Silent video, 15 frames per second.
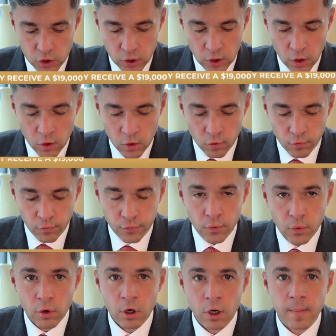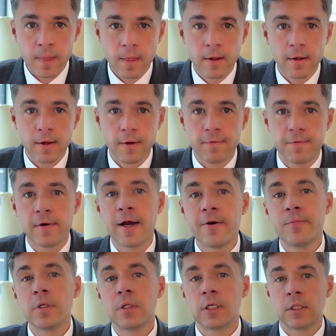So for a
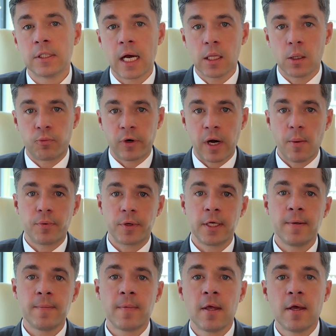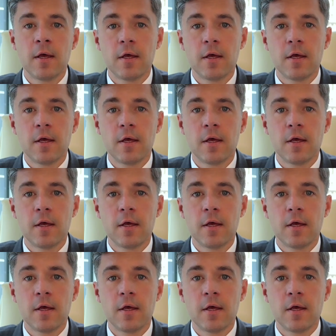$5 million property,